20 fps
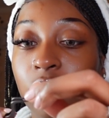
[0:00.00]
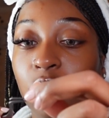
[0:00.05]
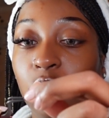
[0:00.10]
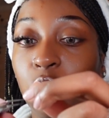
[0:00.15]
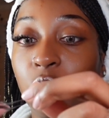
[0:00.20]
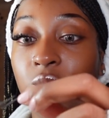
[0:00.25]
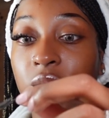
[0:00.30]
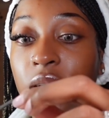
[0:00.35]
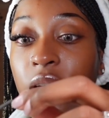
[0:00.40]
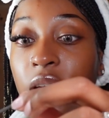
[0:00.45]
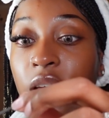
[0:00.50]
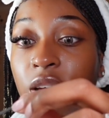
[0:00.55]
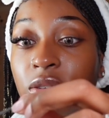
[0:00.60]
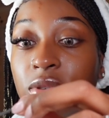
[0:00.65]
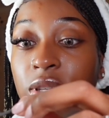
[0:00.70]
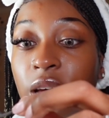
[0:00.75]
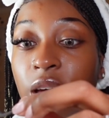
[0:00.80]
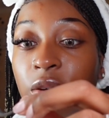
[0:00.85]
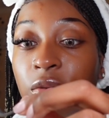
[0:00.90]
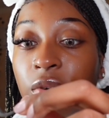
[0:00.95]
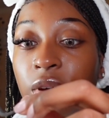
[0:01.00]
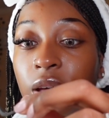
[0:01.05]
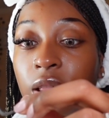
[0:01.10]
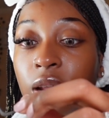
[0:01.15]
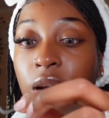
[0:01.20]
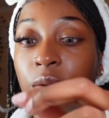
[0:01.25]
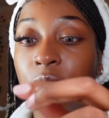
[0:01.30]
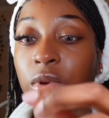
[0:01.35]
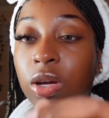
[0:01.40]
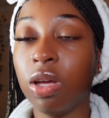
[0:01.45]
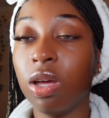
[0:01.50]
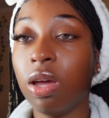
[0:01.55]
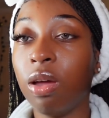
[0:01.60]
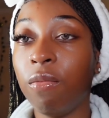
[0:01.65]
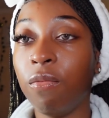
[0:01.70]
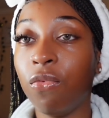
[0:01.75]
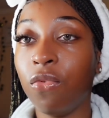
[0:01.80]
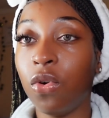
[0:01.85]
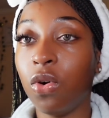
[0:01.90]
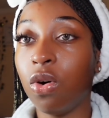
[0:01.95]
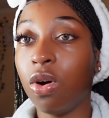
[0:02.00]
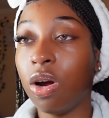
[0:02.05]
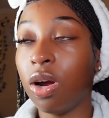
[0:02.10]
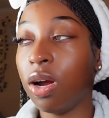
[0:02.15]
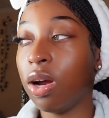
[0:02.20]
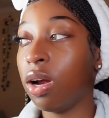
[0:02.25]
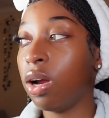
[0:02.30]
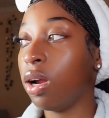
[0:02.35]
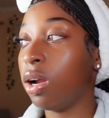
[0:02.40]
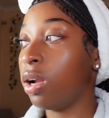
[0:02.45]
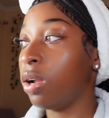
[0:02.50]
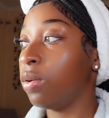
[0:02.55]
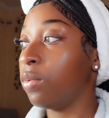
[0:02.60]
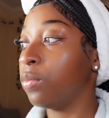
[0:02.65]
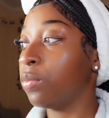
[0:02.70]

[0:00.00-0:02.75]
Which it gives the effect that I'm looking for.